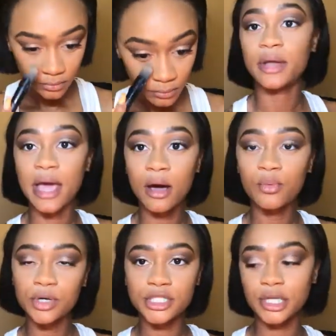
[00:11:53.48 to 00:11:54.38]
But now
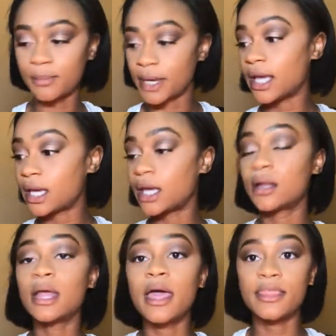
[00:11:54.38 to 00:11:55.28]
once you're
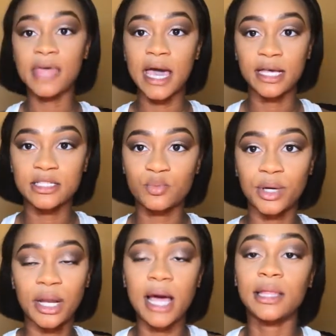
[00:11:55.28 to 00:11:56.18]
baking, that is
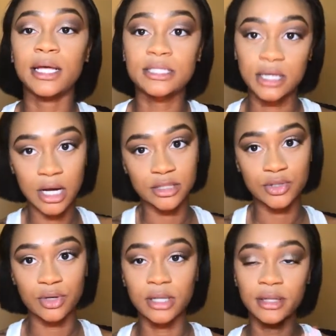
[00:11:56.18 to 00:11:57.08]
when I like to
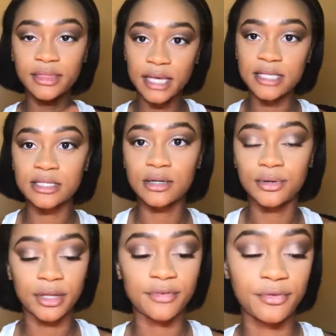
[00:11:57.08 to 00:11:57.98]
contour and let that sit
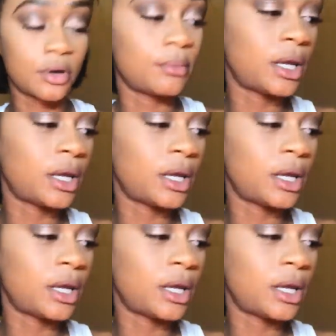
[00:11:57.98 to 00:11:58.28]
on there for a